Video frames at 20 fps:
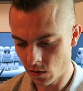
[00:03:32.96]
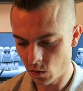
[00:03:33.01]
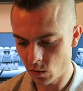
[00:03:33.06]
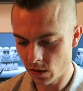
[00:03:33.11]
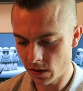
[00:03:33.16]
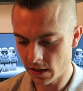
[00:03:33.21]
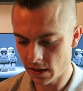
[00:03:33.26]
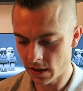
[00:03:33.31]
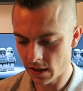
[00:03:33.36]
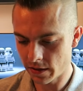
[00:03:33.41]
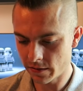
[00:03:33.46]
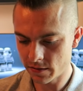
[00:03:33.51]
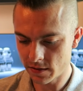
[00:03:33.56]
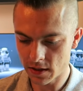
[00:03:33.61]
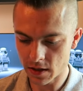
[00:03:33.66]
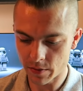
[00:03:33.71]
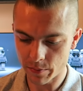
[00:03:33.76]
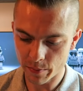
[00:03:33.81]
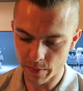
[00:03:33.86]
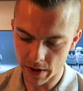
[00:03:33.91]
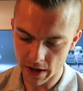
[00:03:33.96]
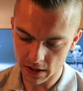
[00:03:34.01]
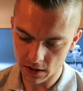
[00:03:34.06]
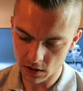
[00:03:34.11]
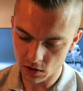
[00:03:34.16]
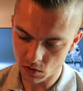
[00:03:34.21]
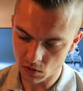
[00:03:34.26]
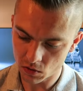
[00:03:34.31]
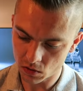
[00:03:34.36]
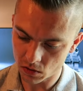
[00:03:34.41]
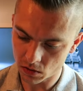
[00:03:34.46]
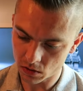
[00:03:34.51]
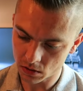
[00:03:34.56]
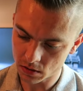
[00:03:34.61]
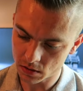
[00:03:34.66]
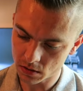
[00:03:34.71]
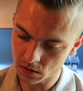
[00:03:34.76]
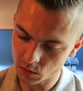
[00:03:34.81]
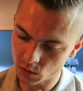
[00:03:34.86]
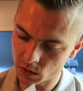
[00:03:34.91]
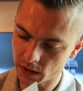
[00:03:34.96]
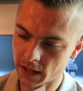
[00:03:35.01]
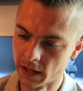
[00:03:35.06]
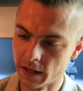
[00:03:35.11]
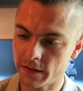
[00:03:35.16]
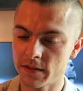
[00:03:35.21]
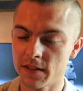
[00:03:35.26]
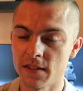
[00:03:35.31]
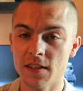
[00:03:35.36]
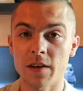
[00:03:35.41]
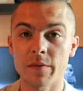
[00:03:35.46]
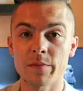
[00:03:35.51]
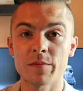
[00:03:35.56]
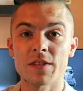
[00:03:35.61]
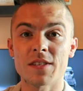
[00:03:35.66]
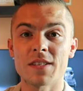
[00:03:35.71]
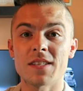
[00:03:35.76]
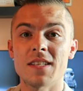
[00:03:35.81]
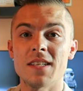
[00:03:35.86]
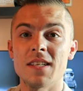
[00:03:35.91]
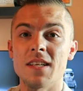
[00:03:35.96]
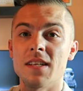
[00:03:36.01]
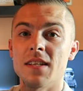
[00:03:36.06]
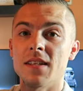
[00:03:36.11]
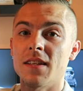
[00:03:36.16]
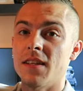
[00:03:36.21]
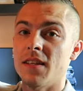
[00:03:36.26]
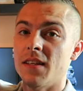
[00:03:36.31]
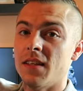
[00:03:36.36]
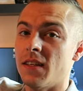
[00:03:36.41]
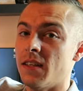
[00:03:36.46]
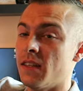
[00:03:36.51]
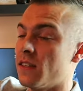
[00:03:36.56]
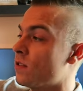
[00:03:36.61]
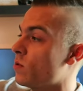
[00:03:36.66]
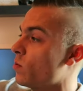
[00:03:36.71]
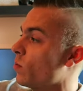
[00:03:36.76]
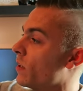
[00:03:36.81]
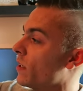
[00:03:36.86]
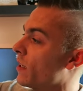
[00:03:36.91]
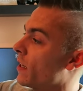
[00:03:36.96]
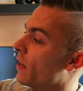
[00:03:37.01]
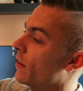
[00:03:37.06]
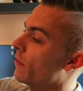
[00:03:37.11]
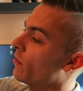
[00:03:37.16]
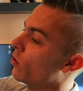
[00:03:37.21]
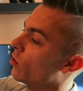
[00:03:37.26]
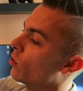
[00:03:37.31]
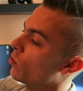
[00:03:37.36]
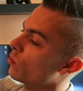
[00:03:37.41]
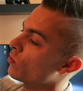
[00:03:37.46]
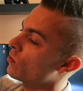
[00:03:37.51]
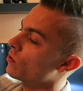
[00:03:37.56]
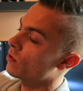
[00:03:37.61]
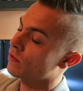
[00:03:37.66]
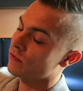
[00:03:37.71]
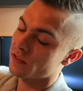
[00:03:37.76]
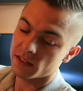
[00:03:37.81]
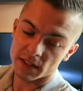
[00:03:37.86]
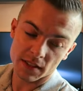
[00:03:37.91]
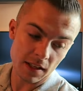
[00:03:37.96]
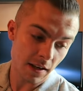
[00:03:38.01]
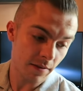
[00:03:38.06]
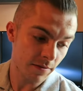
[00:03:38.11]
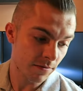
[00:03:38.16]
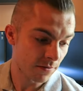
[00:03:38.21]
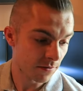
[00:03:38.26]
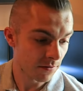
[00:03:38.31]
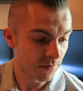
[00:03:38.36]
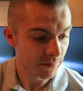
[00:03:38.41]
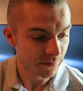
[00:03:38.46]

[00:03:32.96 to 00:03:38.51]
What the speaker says: we have some manuals, we have some CDs, we have loads of stuff.